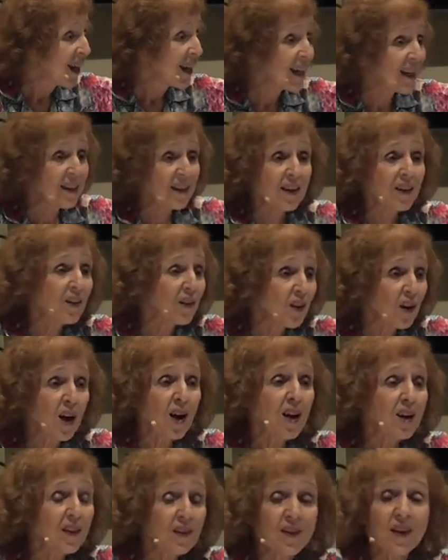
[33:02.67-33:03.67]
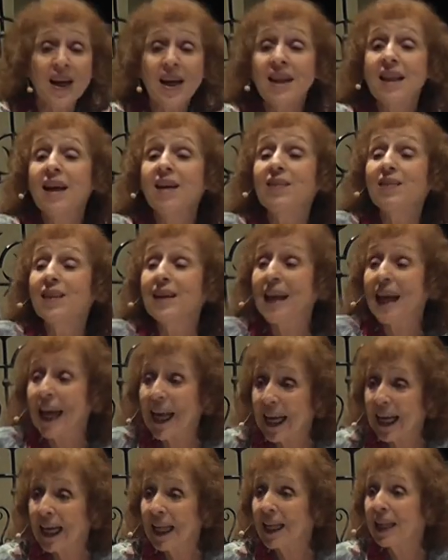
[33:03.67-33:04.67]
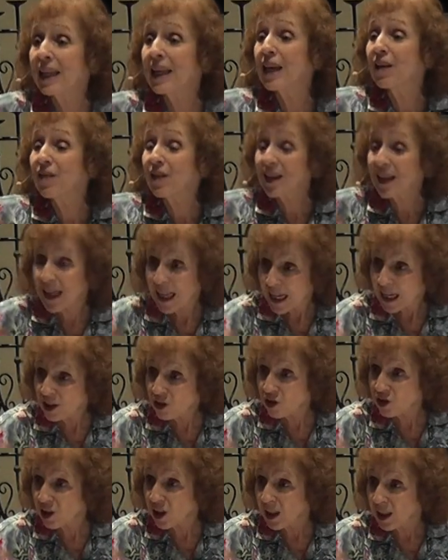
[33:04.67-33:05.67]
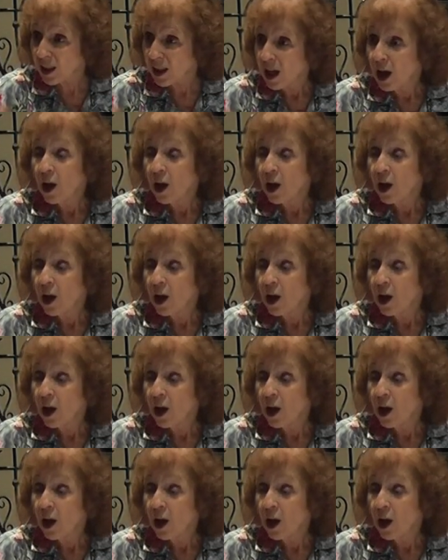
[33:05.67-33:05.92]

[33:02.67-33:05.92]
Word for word: He does not say that's an end of the nation.